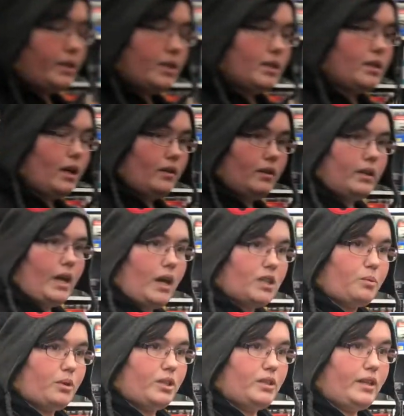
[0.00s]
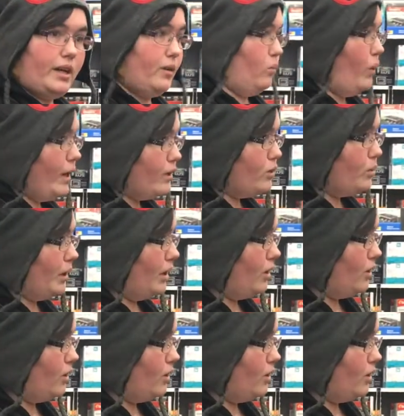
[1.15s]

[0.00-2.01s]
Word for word: needs to stay on the dashboard. He's taken way too many